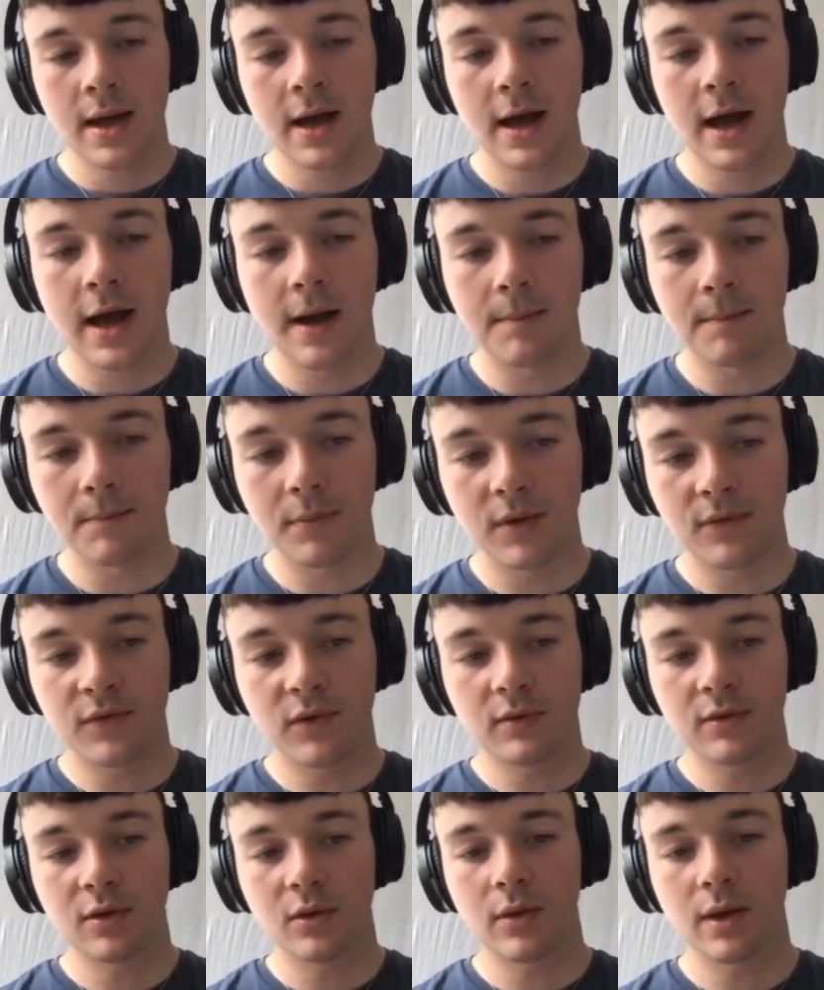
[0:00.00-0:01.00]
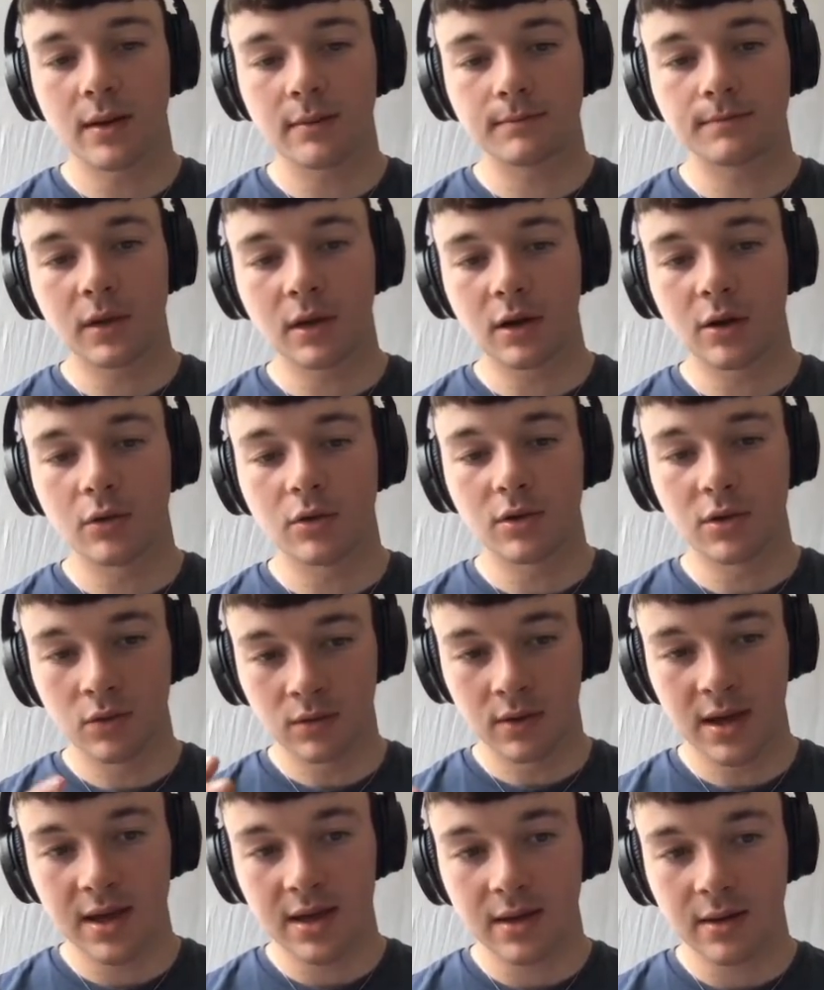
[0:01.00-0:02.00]
But if you do it,
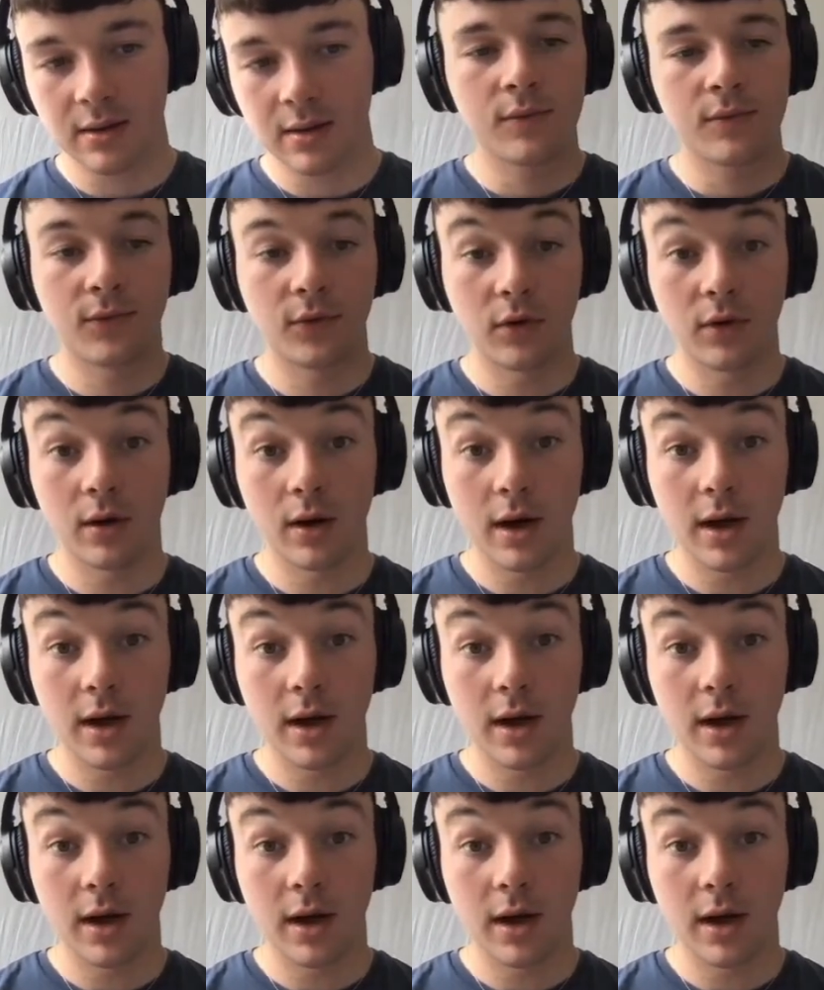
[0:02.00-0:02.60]
unique for,